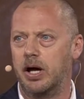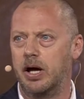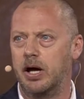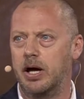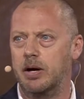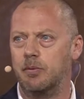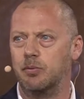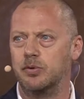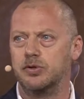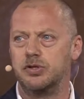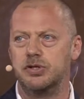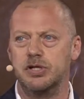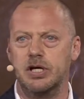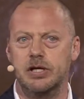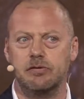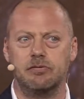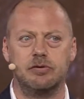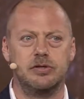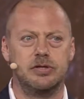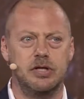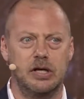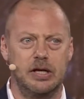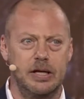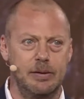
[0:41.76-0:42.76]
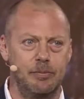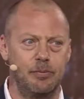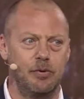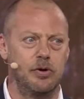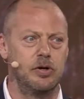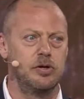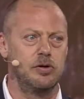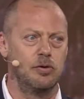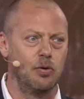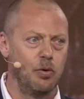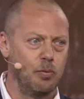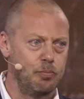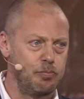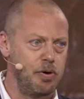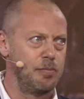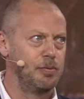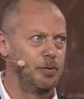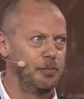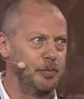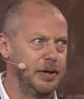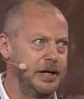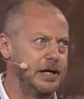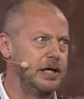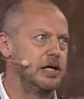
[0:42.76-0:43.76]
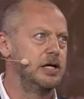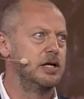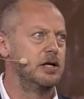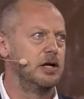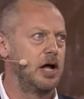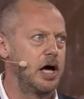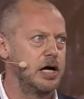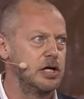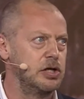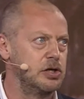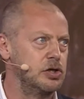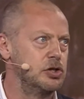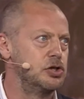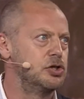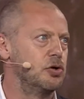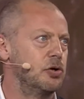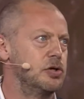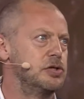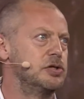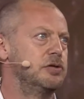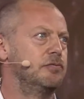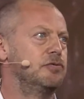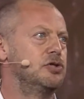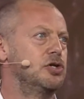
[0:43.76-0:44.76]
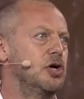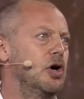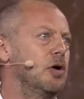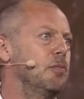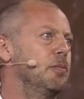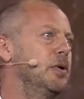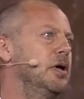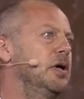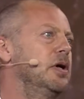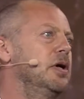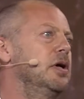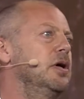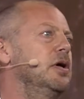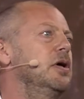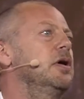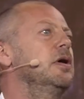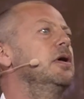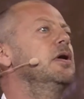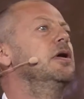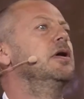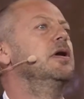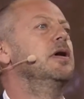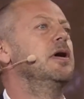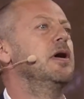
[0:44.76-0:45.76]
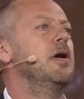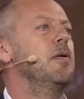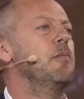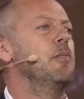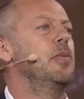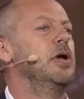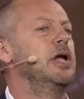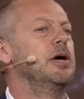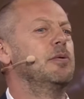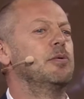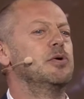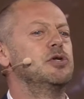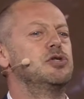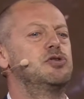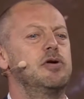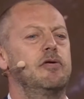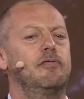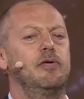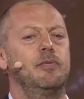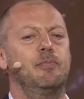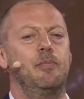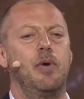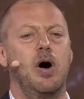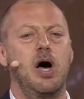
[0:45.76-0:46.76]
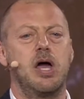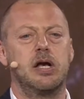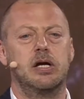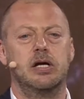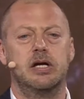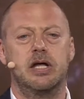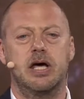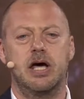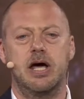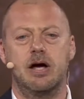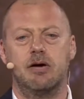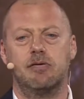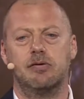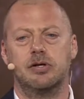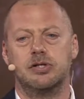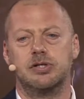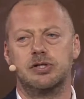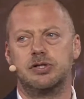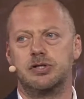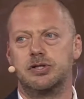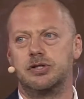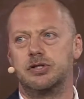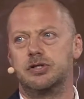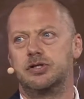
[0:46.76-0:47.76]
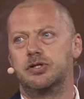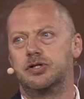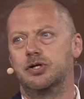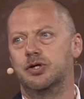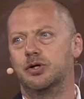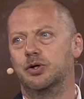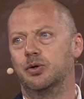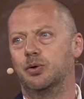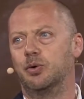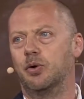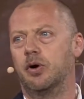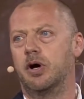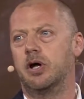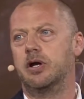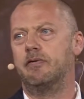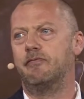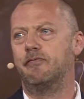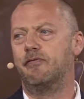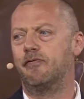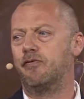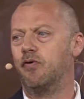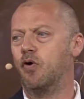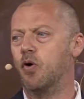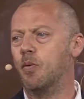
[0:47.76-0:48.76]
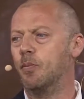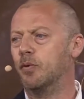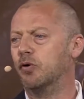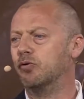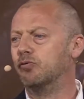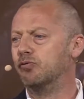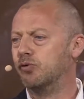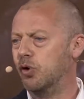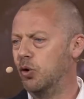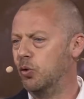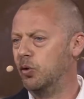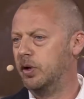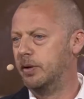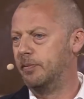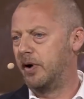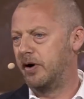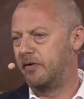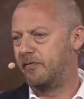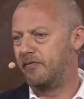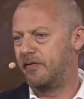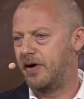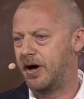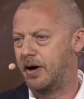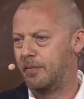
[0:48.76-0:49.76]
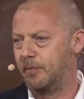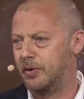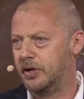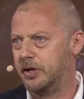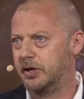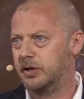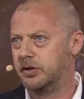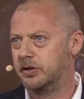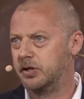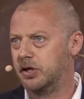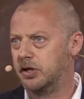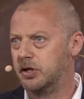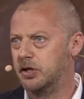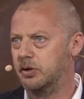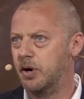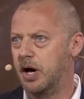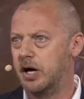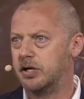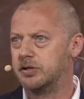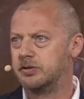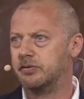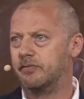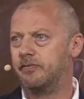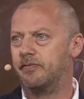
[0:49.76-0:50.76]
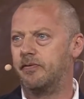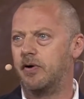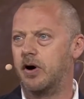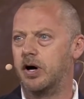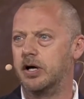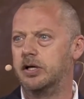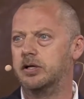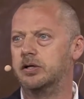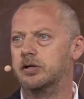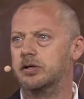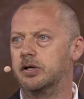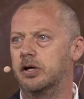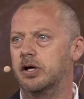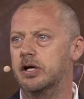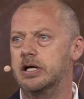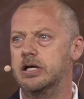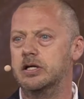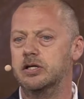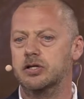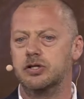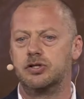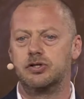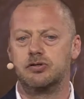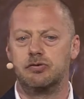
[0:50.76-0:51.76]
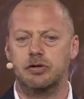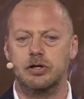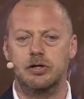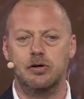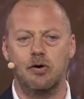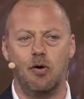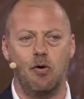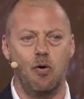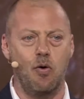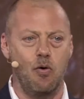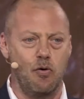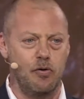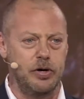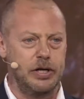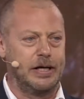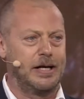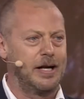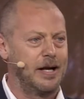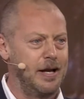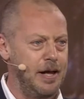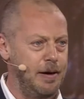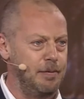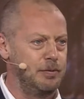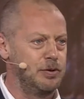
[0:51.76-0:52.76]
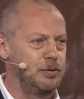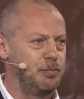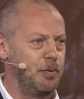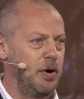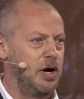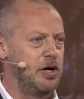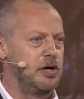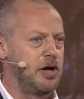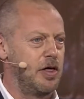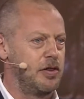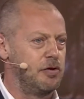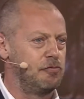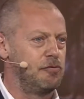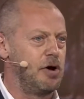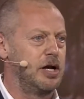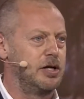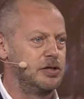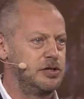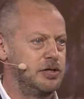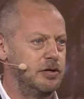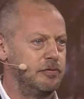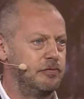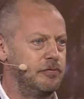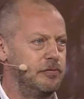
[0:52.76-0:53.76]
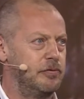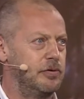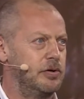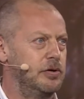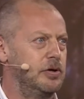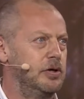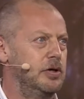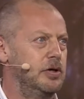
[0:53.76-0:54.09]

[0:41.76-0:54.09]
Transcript: It was neither a deliberate nor probably enlightened choice of job, but it was driven by an adherence to an informal rule in my family that you had to find an industry not already claimed by another relative.